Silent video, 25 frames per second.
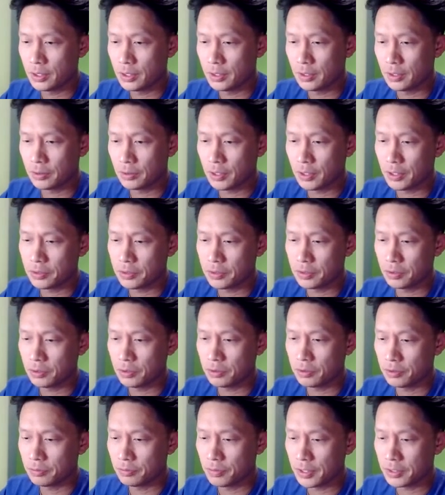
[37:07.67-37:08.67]
OK, so
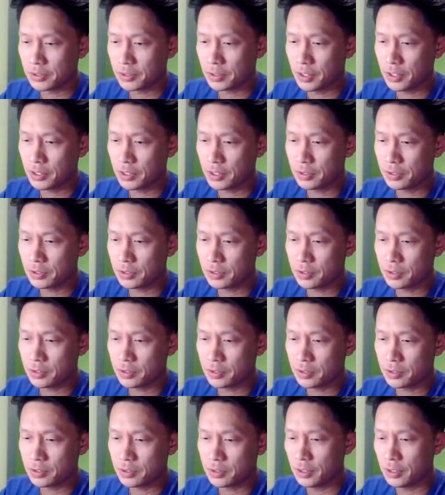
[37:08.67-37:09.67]
if that's the case,
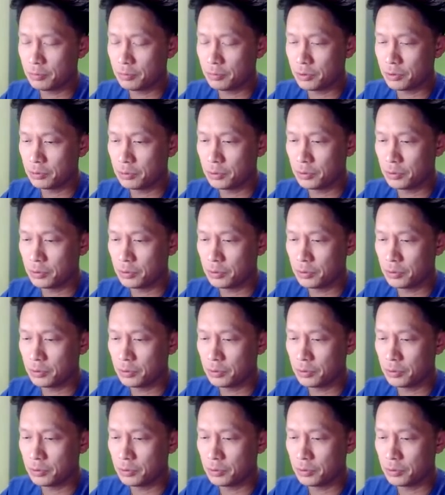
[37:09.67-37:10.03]
then we